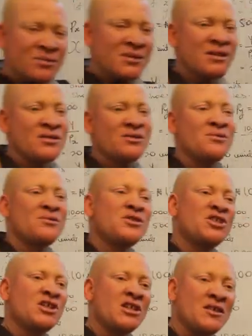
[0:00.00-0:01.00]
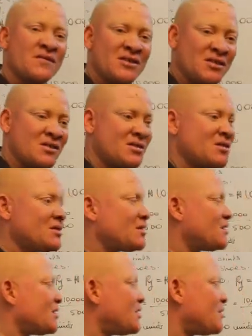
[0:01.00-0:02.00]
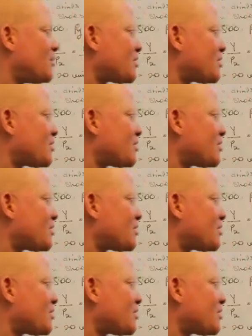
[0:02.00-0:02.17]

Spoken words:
would lead to shifts in the